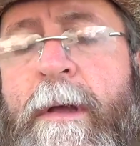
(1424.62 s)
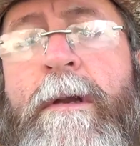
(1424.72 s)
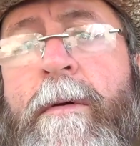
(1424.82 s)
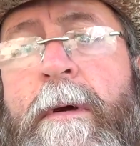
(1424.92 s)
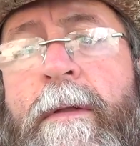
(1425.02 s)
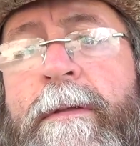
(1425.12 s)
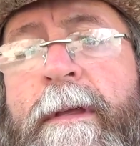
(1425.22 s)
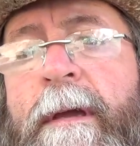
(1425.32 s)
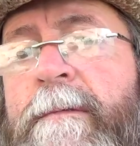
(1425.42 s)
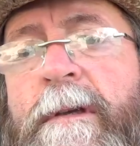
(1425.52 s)
You know, another
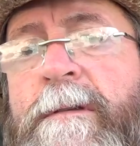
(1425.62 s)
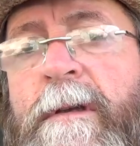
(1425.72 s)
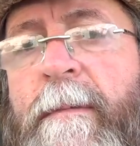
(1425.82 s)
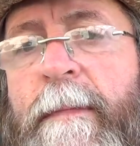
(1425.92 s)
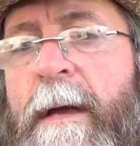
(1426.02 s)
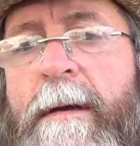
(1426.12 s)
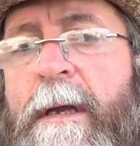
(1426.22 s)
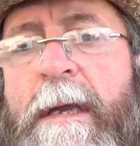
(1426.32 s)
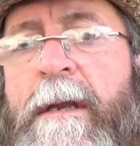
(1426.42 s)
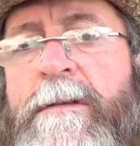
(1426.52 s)
thing, this, I'm not going
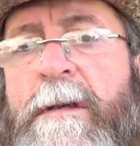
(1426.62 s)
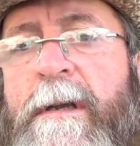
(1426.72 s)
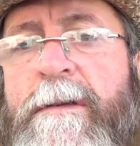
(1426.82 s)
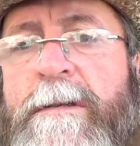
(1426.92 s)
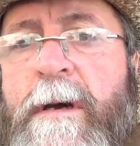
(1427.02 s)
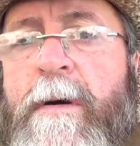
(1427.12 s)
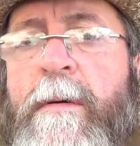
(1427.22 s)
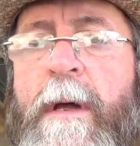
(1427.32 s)
to get into this though,